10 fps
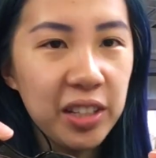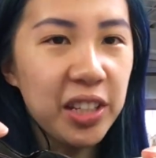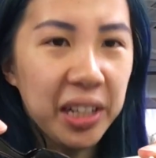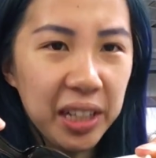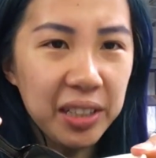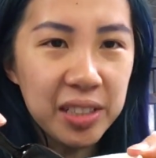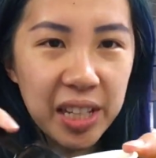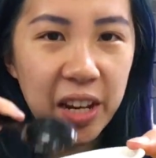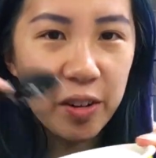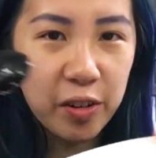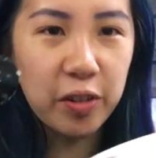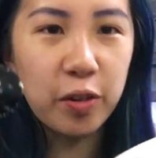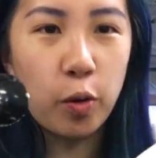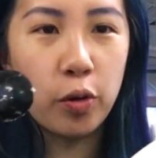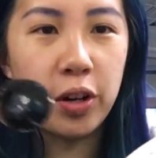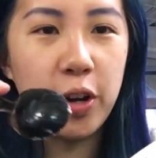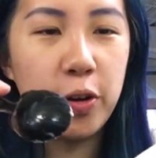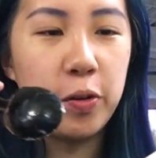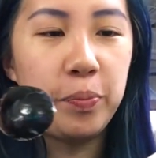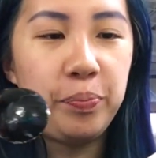it's like a standard
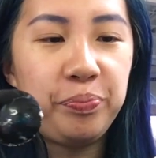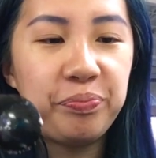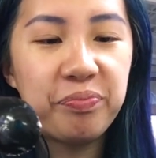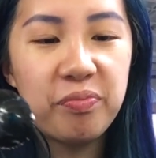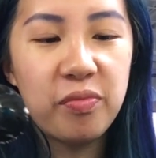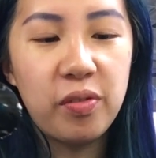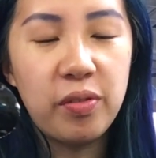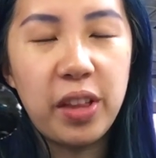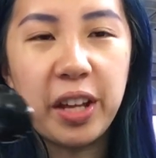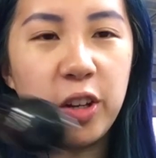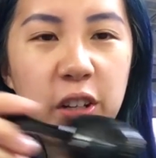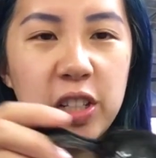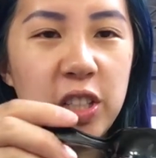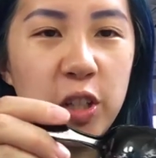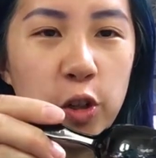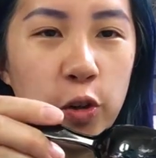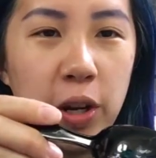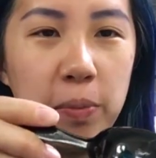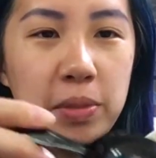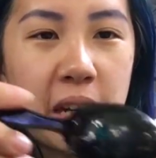Oreo, like cookies and
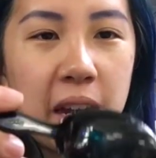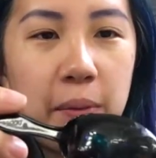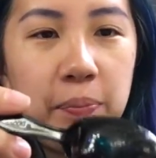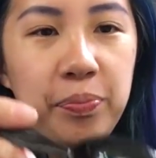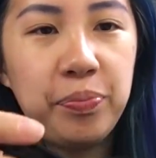cream type.